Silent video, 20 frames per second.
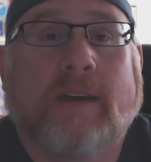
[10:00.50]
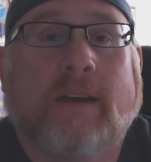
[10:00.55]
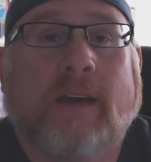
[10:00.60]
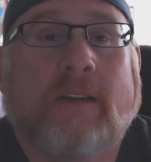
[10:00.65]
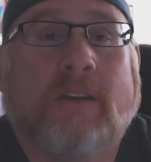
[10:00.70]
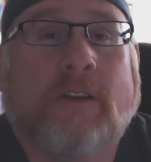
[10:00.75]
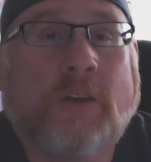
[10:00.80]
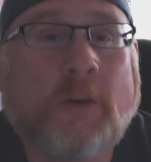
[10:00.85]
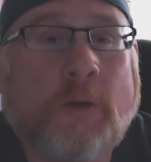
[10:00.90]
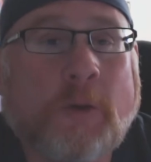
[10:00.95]

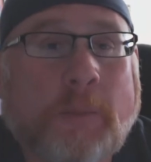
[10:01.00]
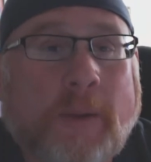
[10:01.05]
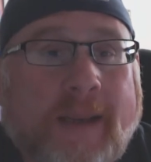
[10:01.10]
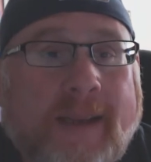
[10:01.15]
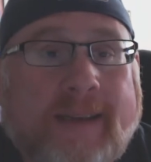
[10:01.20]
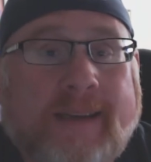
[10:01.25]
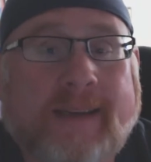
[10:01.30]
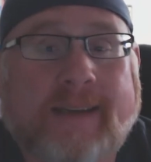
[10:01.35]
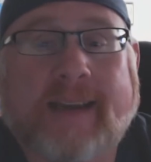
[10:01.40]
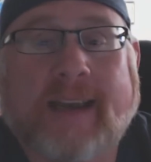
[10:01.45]

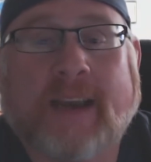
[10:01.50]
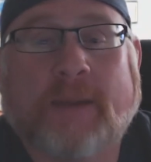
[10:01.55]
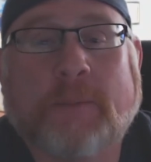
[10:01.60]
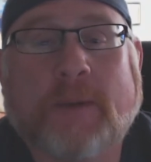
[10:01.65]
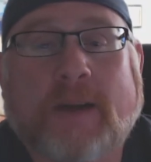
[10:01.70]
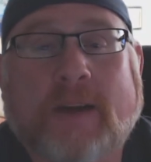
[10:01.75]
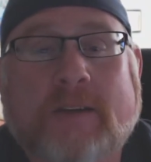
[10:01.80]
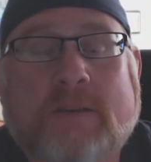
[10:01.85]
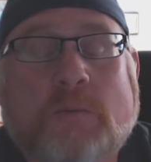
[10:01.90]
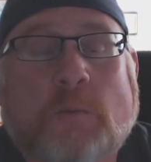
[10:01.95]
2p today
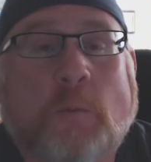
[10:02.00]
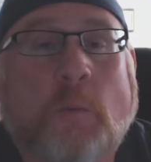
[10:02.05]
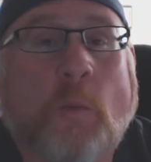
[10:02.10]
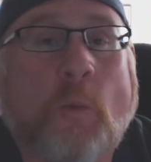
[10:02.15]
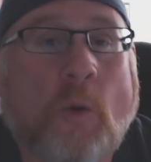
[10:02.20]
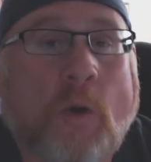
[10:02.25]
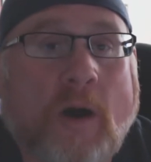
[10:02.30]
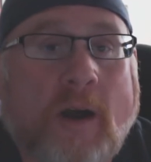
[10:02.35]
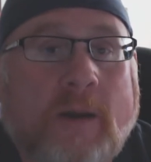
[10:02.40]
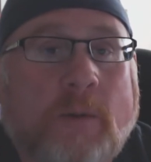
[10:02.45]
because
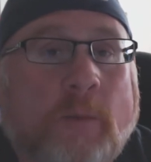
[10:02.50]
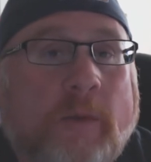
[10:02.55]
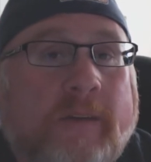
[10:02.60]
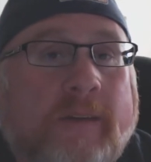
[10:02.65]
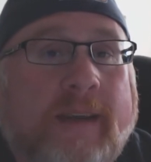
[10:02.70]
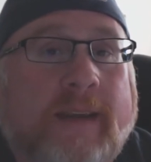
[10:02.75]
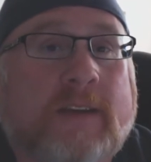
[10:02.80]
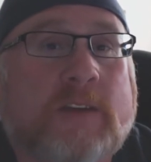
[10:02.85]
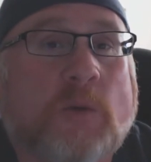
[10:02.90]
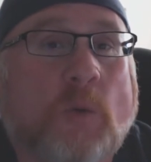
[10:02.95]
1 was
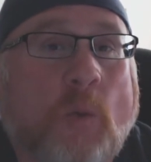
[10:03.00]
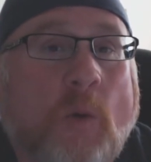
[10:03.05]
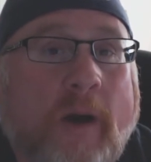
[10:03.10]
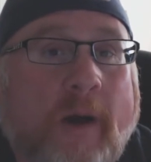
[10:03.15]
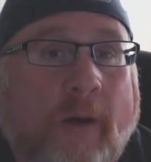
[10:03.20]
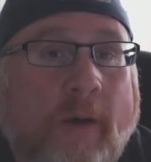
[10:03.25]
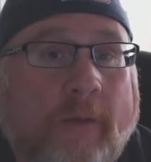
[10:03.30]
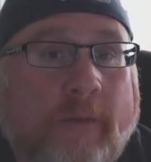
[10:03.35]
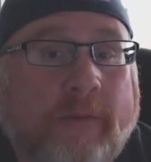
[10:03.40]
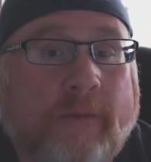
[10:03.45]
at
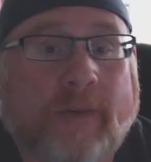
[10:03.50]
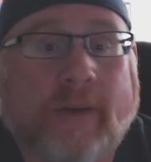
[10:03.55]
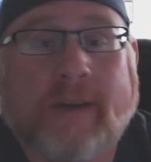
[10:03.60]
12.